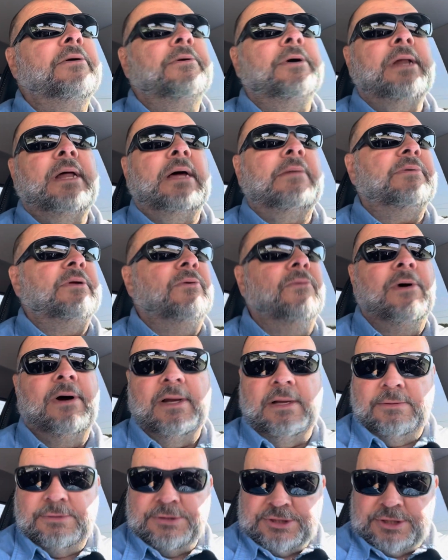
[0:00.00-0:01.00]
what happened
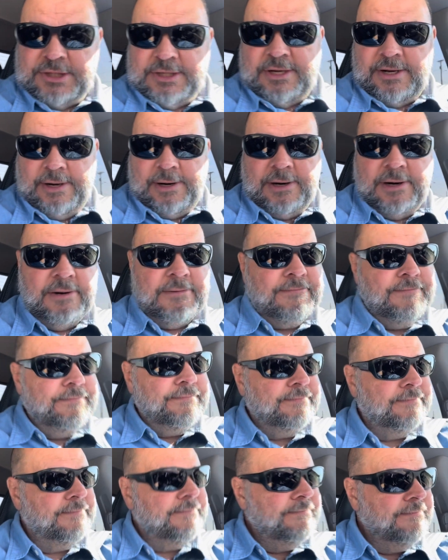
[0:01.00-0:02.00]
while I was in there,
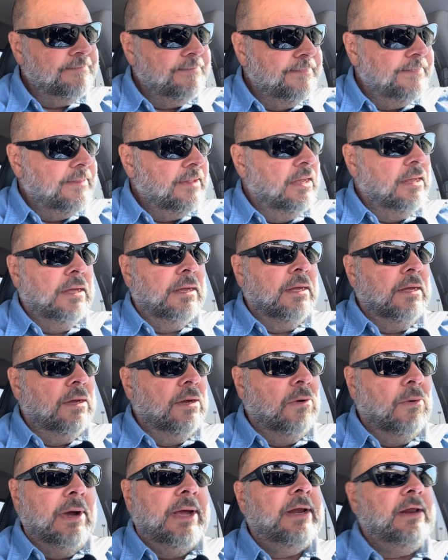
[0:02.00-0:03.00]

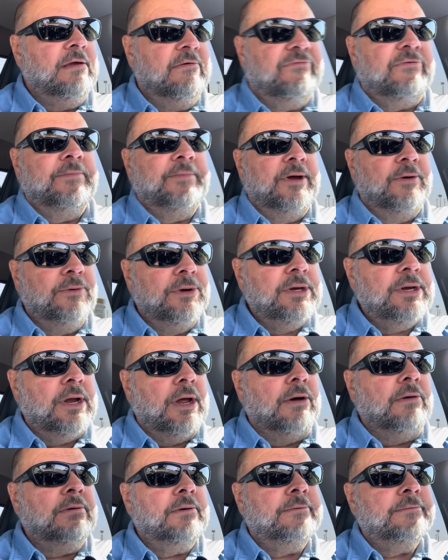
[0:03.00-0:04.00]
waiting for my
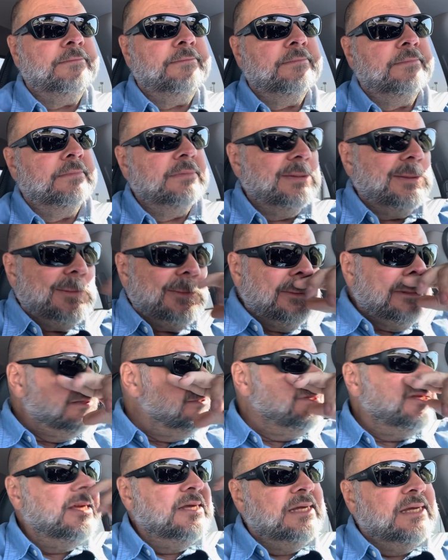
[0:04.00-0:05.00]
window.
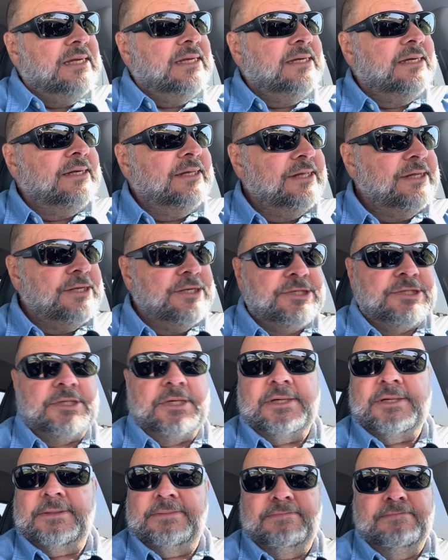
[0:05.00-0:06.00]
This
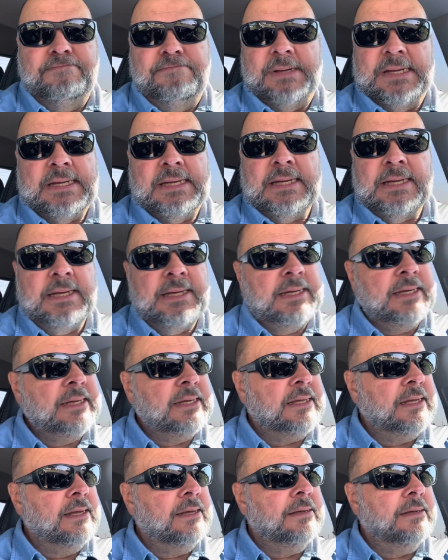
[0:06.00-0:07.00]

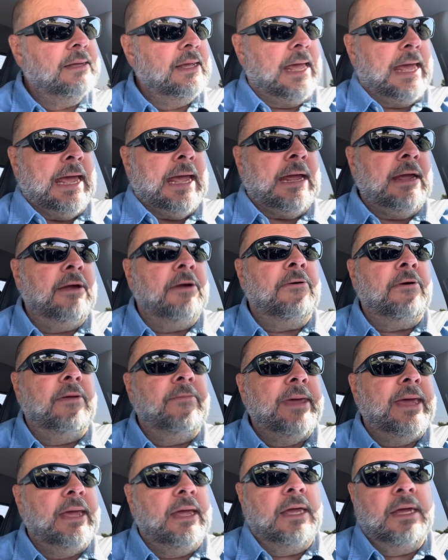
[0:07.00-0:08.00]
big, angry
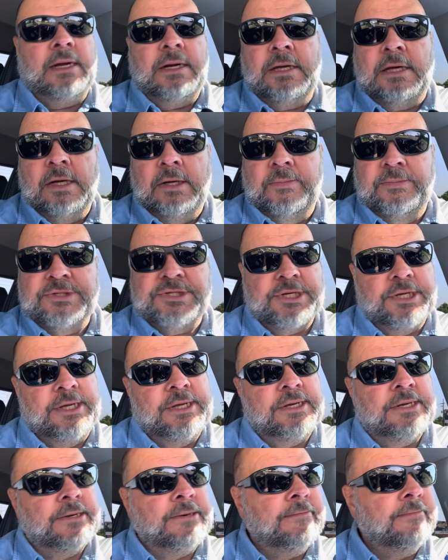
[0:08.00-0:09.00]
man comes
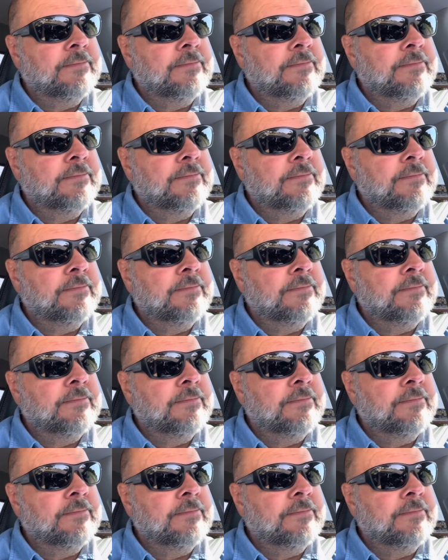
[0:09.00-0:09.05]
in,